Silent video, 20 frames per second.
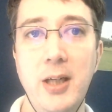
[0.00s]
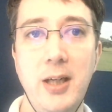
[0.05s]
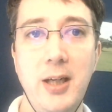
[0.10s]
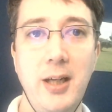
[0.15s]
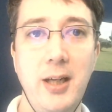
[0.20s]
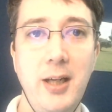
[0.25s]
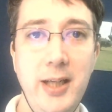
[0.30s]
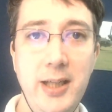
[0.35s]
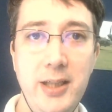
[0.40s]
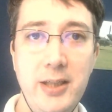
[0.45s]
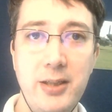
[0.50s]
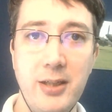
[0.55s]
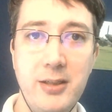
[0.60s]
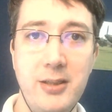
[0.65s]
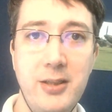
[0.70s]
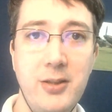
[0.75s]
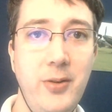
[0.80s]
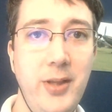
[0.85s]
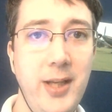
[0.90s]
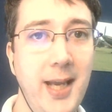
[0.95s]
at least
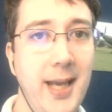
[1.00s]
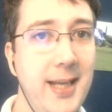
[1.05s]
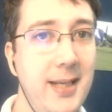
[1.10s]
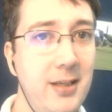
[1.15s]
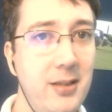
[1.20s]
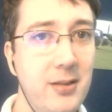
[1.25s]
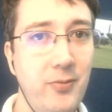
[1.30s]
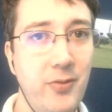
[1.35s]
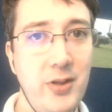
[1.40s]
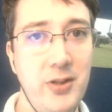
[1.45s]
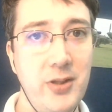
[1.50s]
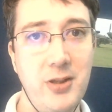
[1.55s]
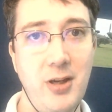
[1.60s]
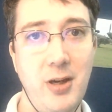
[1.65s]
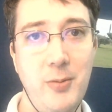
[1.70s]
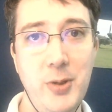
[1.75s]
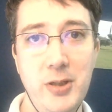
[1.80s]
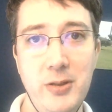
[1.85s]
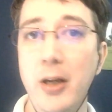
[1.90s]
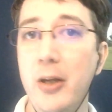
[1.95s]
until the end of the
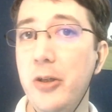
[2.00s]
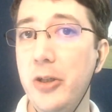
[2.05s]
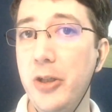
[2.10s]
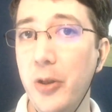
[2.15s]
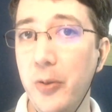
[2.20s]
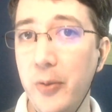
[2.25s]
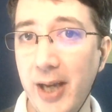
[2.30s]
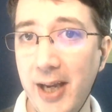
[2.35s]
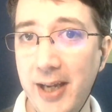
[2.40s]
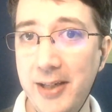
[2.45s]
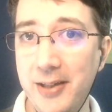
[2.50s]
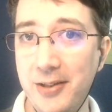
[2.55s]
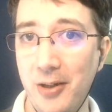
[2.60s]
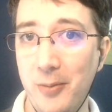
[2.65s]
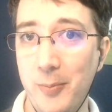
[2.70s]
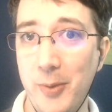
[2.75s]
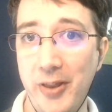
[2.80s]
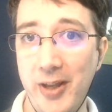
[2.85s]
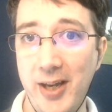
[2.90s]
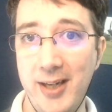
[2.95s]
summer, U K
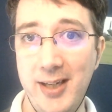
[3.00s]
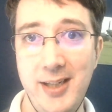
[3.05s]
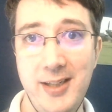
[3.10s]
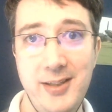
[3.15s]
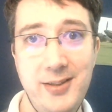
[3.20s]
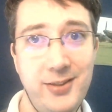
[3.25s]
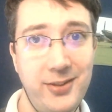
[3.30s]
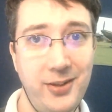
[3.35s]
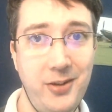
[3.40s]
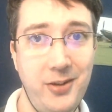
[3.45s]
summer that is, so